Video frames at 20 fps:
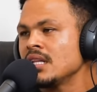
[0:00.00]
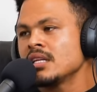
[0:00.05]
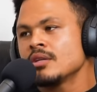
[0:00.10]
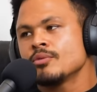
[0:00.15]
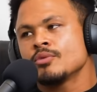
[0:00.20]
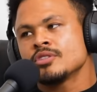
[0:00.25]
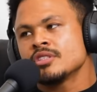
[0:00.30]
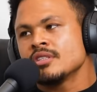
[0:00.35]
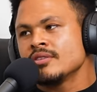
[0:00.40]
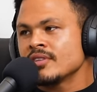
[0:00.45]

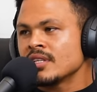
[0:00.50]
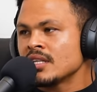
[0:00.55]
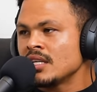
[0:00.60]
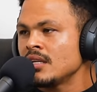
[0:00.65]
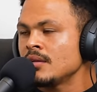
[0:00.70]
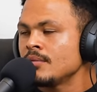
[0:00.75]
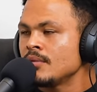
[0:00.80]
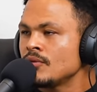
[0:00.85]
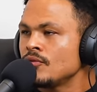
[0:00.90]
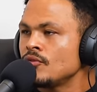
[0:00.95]
that was in
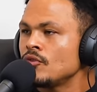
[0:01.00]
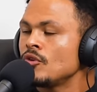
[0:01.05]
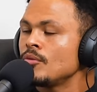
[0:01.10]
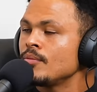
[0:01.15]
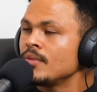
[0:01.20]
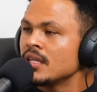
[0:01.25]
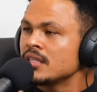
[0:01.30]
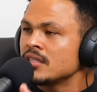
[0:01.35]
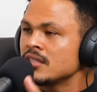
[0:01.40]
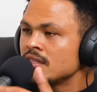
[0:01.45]
incredible
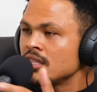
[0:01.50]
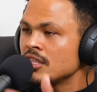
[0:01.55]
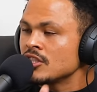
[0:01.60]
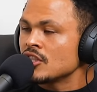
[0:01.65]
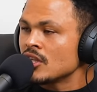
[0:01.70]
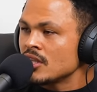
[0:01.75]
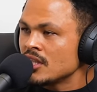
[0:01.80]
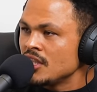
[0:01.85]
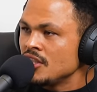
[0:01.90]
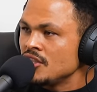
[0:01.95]
form, that's that's
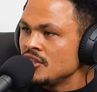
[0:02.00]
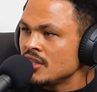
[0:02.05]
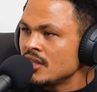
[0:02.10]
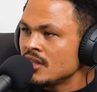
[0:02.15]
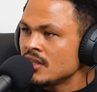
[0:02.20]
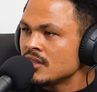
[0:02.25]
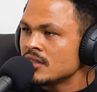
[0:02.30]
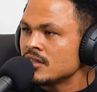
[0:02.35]
got injured.